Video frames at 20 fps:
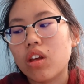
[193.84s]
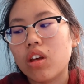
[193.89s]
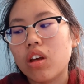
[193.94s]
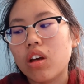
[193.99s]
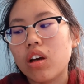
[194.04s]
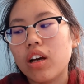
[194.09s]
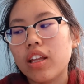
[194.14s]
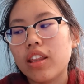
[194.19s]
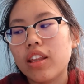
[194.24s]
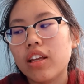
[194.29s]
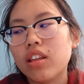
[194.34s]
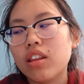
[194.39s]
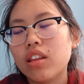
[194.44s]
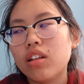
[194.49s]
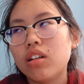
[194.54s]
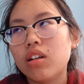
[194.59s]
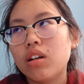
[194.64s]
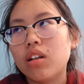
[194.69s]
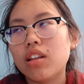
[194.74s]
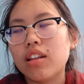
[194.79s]
I think
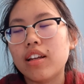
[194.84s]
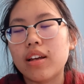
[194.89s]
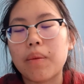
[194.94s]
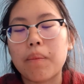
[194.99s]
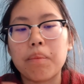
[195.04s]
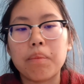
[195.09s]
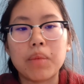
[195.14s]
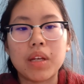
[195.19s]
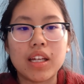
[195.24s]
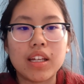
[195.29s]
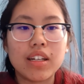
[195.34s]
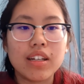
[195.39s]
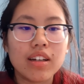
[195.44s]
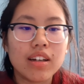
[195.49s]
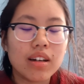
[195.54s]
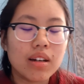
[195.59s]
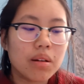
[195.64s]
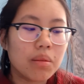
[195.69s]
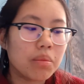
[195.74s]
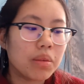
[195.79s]
the like
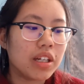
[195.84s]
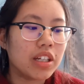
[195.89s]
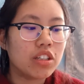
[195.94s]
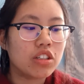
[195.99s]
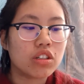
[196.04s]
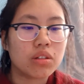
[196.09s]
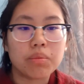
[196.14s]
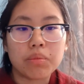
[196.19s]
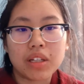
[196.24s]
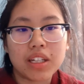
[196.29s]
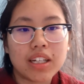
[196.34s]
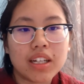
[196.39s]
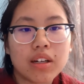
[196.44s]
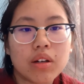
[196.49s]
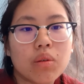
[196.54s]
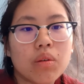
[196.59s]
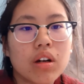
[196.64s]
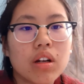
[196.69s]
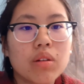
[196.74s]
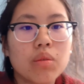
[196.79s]
medium intermediate
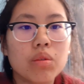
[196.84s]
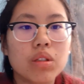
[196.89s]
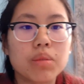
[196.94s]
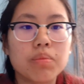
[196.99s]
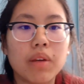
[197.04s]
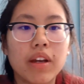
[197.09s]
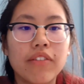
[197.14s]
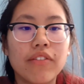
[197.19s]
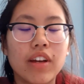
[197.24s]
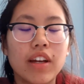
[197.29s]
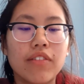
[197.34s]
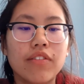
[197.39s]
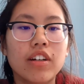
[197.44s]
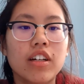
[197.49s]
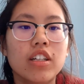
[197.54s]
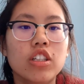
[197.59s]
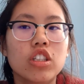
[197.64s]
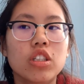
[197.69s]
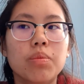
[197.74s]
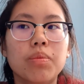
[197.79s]
one was my
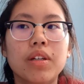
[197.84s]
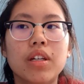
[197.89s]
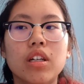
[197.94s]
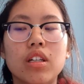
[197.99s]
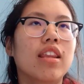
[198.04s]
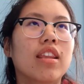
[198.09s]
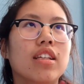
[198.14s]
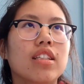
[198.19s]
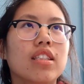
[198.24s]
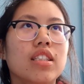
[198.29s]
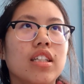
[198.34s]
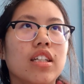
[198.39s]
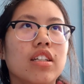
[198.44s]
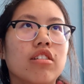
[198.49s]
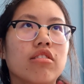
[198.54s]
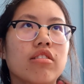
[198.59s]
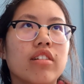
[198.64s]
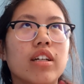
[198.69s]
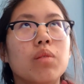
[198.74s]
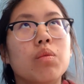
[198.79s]
favorite just because the
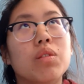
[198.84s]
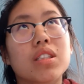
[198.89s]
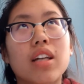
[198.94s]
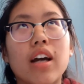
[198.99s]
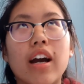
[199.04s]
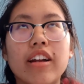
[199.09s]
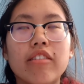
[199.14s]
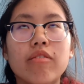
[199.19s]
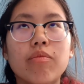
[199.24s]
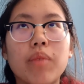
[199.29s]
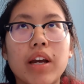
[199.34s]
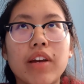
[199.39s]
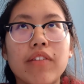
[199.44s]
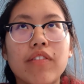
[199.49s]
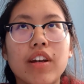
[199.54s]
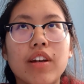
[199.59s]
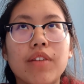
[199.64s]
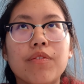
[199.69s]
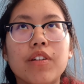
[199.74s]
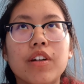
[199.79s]
scenery was kind of my
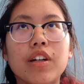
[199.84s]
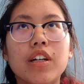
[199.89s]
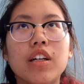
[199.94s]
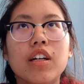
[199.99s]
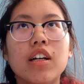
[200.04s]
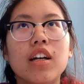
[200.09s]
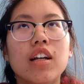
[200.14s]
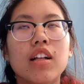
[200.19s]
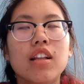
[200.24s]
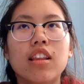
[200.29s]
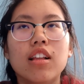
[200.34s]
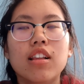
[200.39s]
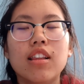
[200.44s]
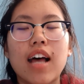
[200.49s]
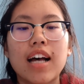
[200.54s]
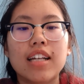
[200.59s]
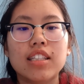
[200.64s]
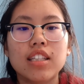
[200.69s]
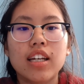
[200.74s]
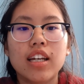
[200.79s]
favorite. The
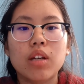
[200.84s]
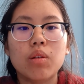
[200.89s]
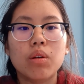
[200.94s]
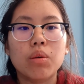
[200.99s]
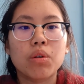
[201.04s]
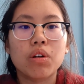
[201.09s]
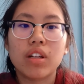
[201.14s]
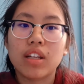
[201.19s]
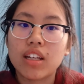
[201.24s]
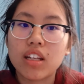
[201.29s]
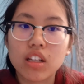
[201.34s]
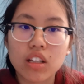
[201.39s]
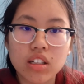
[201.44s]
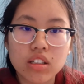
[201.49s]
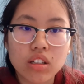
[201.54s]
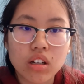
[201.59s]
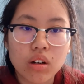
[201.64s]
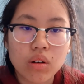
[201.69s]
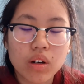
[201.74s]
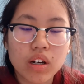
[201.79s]
last hike we were in
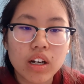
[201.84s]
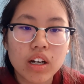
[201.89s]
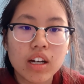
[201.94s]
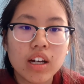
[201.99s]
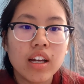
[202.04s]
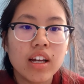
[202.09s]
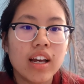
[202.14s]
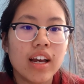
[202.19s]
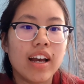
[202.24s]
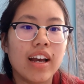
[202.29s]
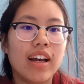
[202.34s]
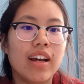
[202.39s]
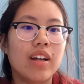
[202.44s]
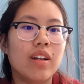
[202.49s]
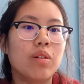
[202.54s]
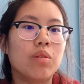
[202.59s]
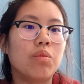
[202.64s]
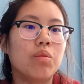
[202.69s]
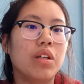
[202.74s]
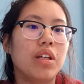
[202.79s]
Kilauea and
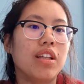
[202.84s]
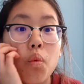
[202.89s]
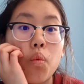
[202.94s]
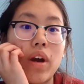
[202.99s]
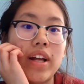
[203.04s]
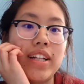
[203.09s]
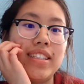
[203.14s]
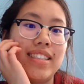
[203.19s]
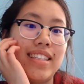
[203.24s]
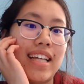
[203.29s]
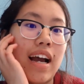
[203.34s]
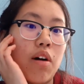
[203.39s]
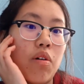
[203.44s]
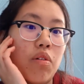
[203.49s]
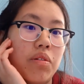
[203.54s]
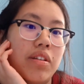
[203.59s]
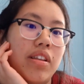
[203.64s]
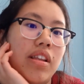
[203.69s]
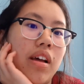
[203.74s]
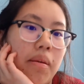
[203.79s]
we went
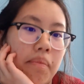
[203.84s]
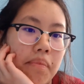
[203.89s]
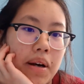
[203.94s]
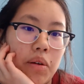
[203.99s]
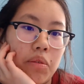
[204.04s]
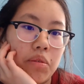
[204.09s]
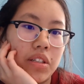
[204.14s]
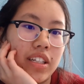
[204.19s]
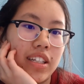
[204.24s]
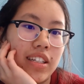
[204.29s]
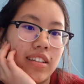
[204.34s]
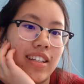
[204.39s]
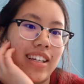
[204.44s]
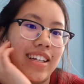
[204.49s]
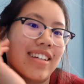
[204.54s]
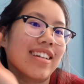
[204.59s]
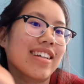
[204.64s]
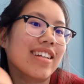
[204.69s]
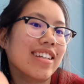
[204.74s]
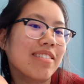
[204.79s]
down a mountain.
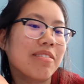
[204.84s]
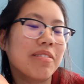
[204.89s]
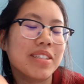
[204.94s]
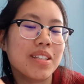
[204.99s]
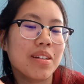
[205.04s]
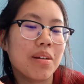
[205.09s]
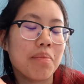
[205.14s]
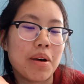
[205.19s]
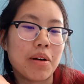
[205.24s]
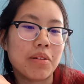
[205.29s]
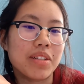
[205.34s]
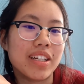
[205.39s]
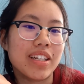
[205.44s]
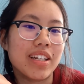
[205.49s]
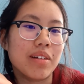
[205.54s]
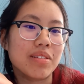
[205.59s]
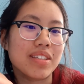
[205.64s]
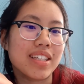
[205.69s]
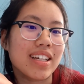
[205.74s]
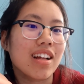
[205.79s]
Like, it wasn't a mountain, it
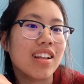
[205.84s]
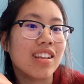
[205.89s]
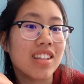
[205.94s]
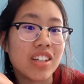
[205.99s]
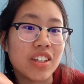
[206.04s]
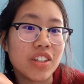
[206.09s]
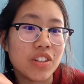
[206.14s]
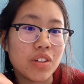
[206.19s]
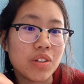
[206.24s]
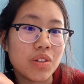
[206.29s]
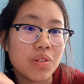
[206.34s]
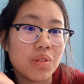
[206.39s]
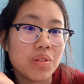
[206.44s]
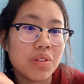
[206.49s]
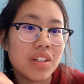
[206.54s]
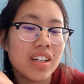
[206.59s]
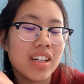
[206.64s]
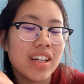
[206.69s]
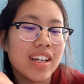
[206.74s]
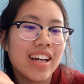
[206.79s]
was like a lagoon.
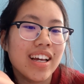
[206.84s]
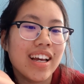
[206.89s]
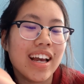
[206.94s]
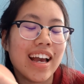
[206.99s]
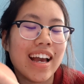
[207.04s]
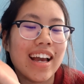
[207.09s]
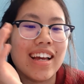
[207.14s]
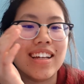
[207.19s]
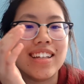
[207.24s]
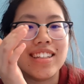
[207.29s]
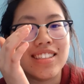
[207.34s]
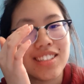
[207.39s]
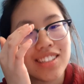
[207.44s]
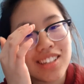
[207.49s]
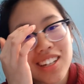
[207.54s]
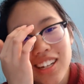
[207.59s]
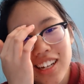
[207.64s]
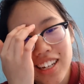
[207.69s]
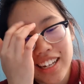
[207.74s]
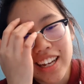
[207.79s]
And
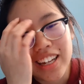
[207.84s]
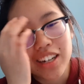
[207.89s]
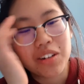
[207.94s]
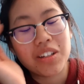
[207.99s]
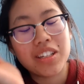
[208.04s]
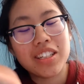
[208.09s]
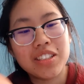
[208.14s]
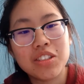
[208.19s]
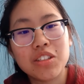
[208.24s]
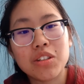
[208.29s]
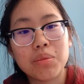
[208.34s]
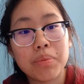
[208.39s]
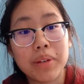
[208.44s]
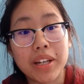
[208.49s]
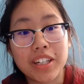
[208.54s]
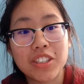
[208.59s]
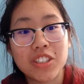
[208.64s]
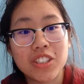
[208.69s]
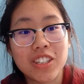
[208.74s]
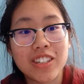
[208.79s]
again, I'll insert
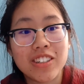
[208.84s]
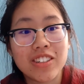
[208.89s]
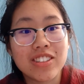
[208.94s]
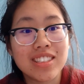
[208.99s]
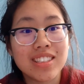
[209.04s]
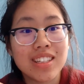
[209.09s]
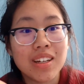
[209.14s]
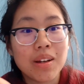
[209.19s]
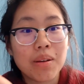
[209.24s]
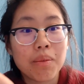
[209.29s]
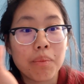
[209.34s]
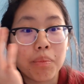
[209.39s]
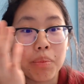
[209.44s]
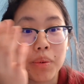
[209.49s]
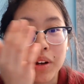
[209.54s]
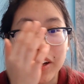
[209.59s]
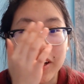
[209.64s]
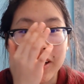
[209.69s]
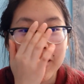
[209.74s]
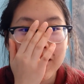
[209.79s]
pictures,
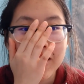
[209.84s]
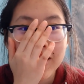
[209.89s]
but